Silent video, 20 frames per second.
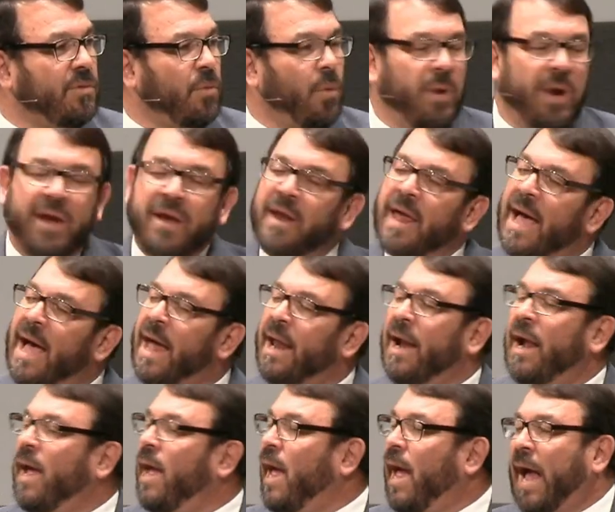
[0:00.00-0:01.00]
When in doubt,
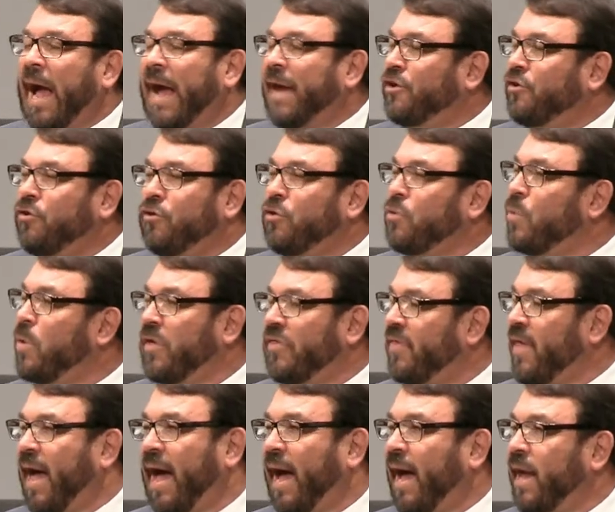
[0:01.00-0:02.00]
I do
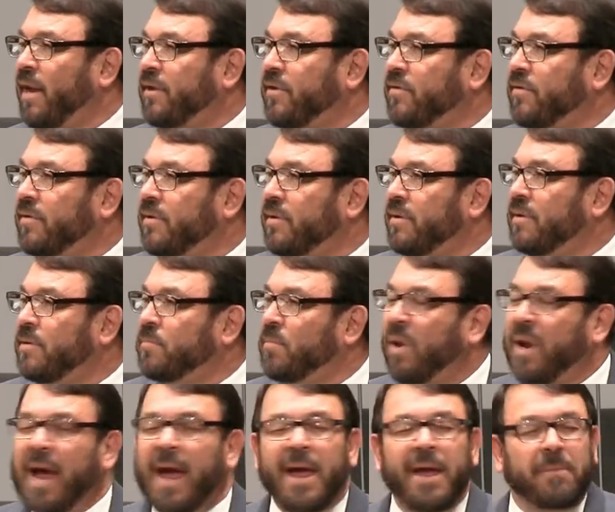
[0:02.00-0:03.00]
without,
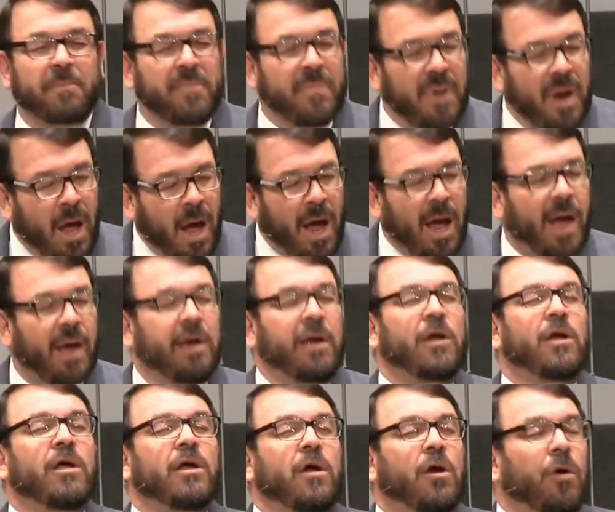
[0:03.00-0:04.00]
but I am not
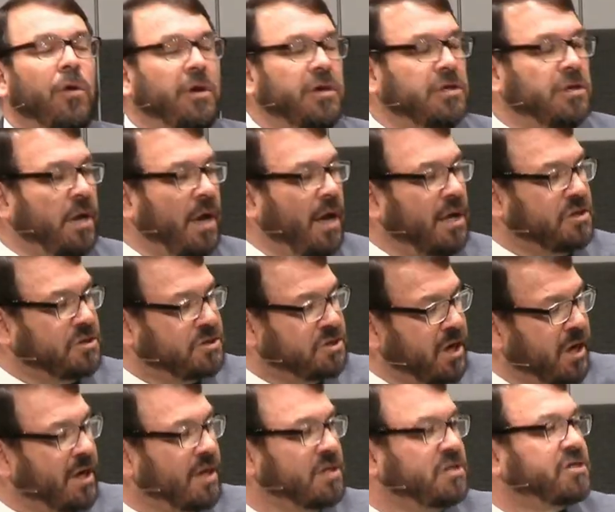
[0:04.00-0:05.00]
going to
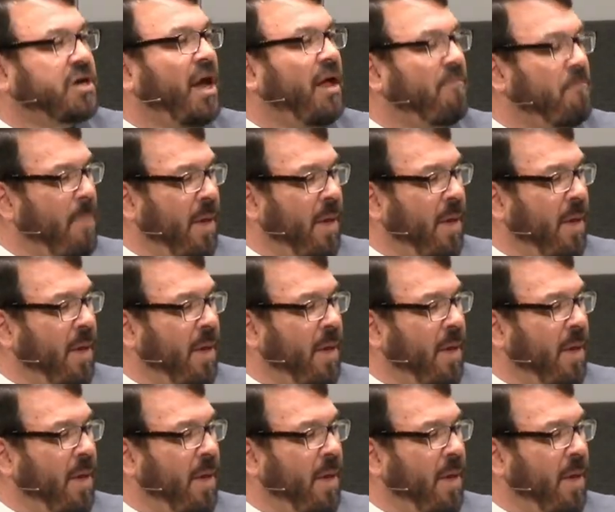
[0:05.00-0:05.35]
judge